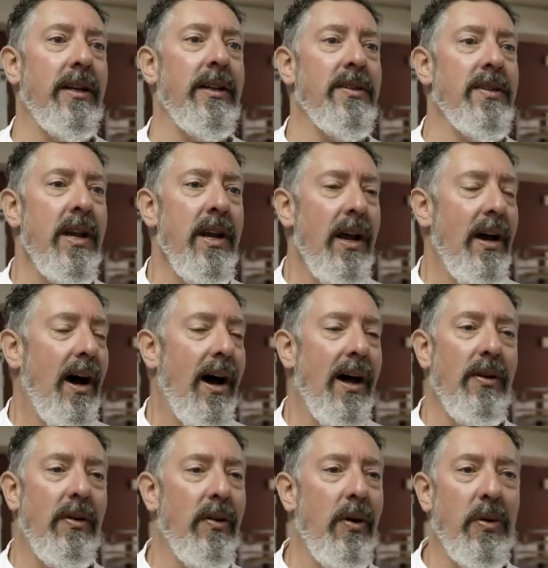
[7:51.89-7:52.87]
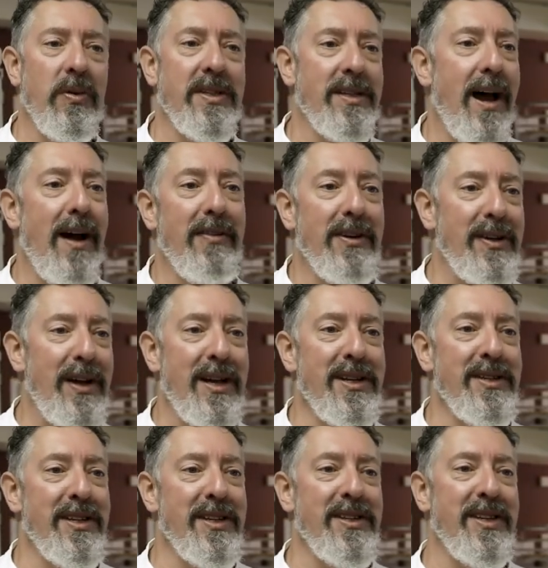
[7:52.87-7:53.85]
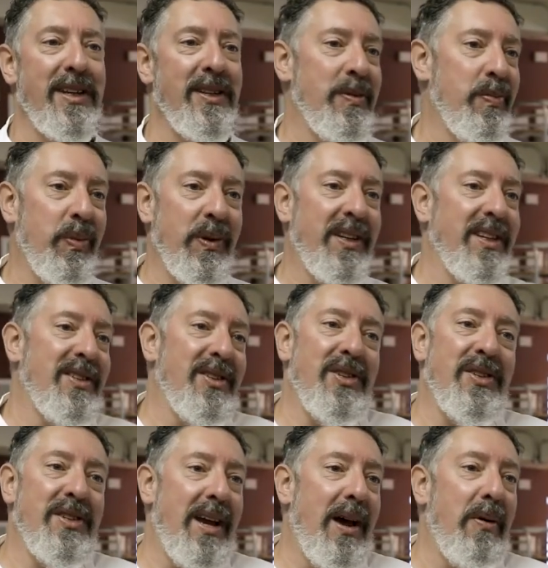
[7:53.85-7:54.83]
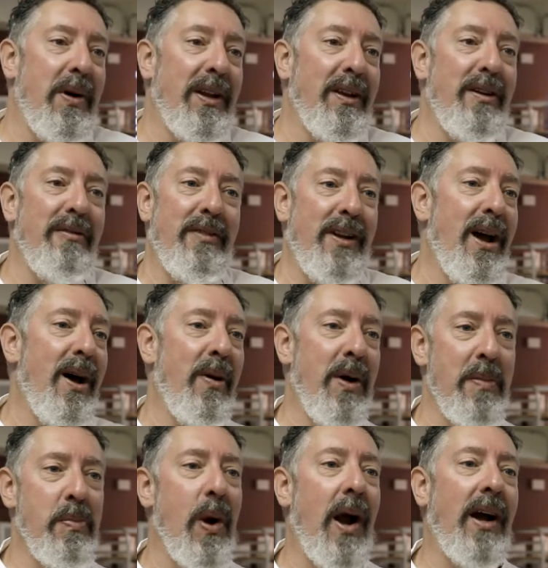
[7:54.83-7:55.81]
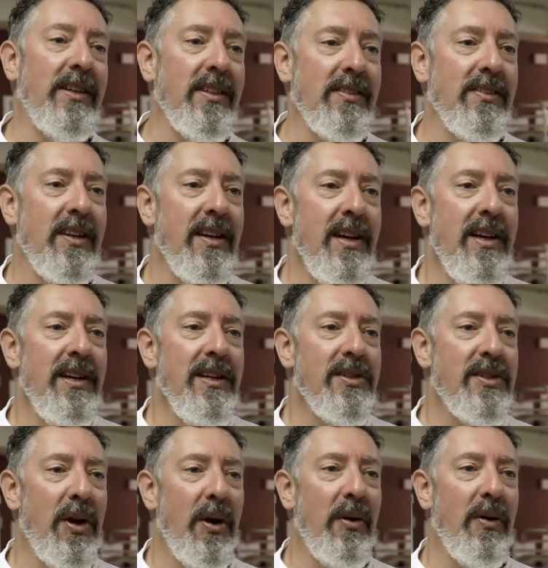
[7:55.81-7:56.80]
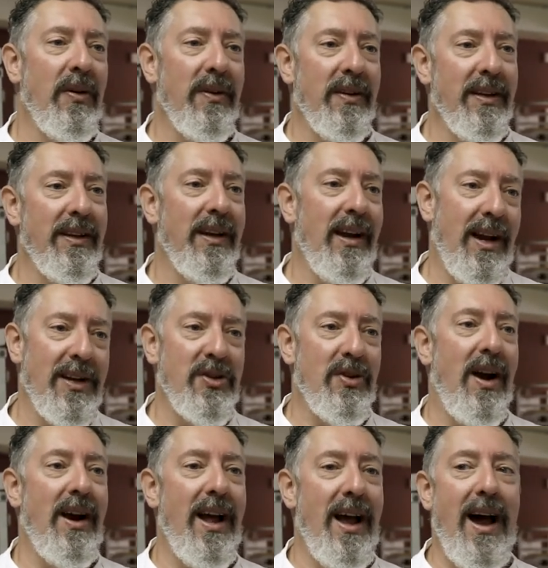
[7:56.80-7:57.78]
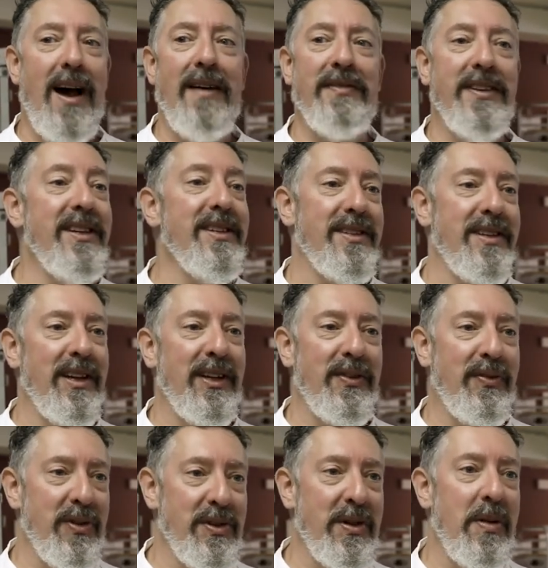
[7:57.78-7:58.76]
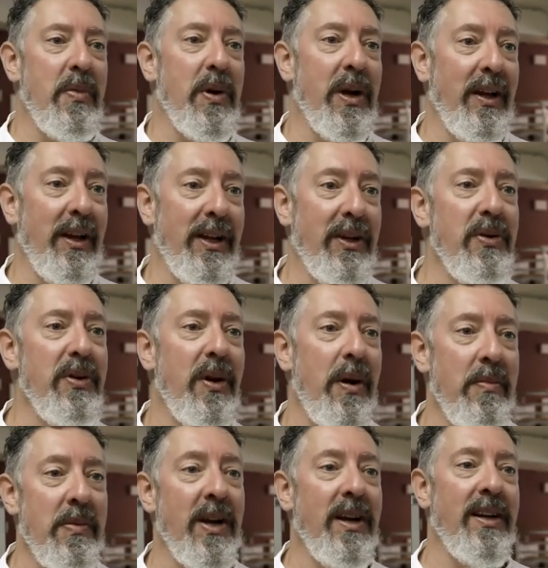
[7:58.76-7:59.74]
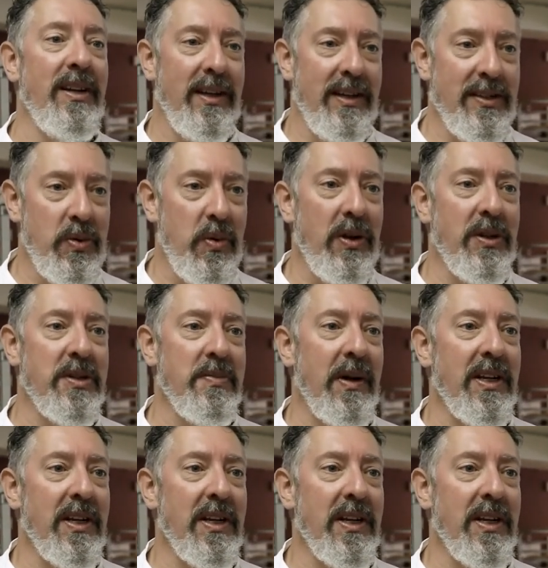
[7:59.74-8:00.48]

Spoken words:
things. I don't always advertise these things, but this is how I live and how I practice. So I try to have these things for somebody like you coming in as well as